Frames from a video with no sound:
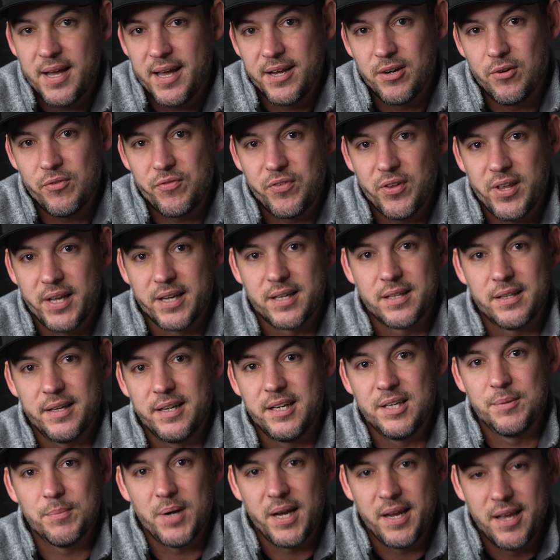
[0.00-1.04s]
I don't feel like
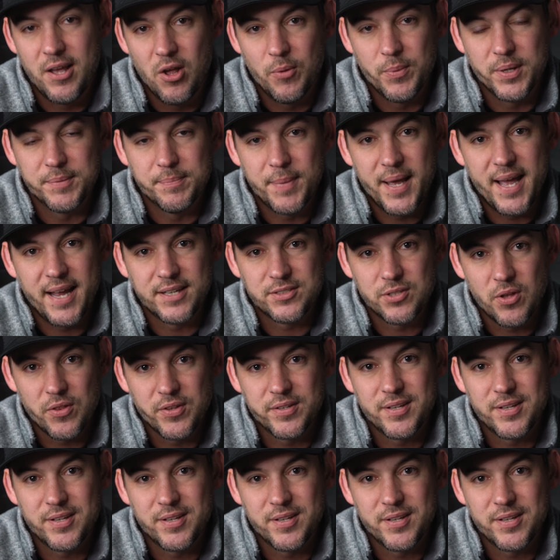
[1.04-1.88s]
cleaning my helmet bags all the